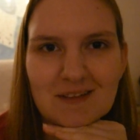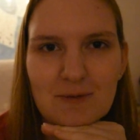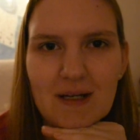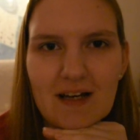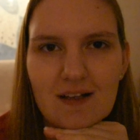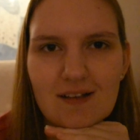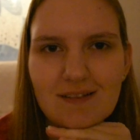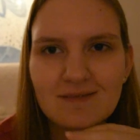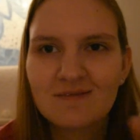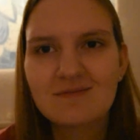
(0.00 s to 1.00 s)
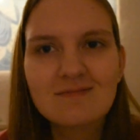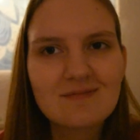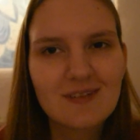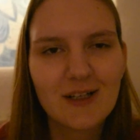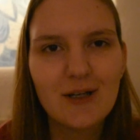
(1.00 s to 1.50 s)
Well,
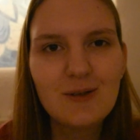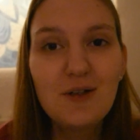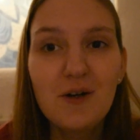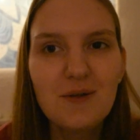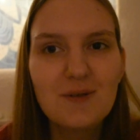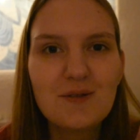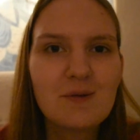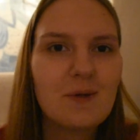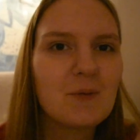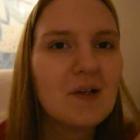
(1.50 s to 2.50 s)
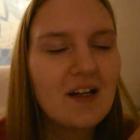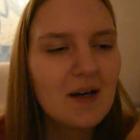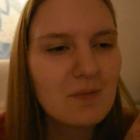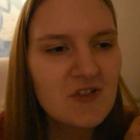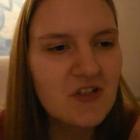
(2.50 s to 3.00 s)
who knows what will
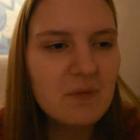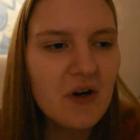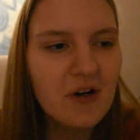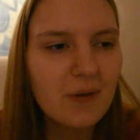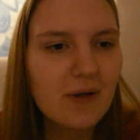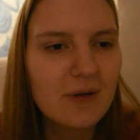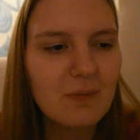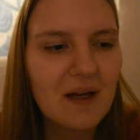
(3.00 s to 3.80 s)
happen tomorrow.